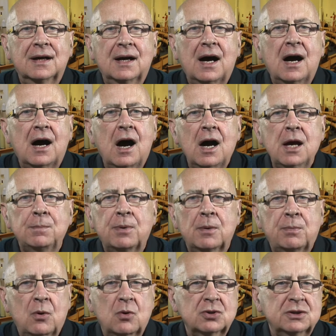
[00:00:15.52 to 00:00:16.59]
A high
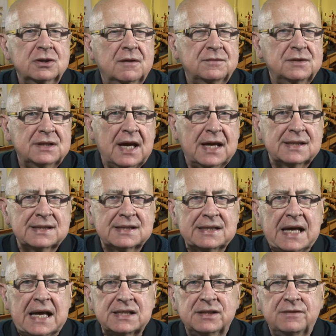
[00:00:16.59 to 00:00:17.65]
proportion of deaths
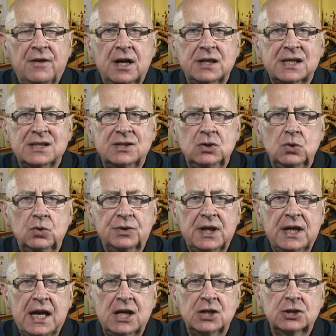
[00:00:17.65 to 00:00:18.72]
classified as
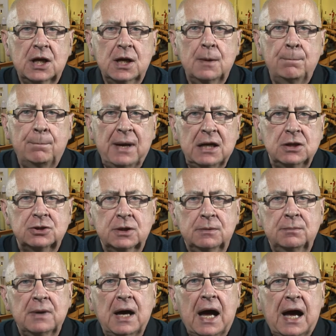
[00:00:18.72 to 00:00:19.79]
euthanasia in
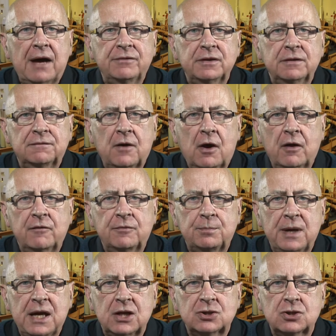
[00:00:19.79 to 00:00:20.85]
Belgium have involved
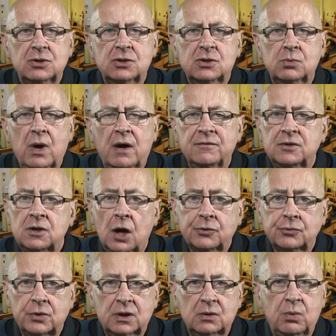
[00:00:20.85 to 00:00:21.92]
patients who have
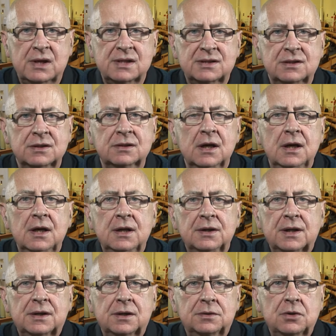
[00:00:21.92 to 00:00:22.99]
not requested
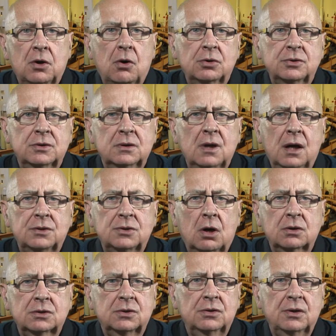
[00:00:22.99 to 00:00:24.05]
that a
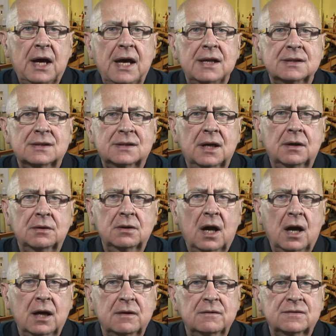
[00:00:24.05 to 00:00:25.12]
doctor ends their
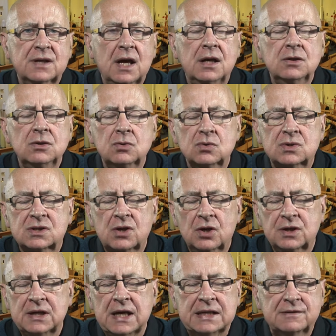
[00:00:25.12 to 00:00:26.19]
lives, a new
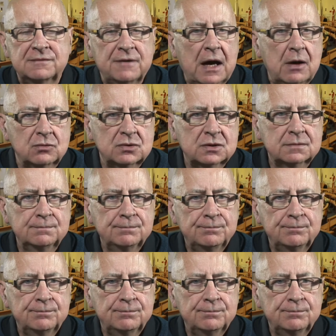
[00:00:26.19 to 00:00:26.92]
study has found.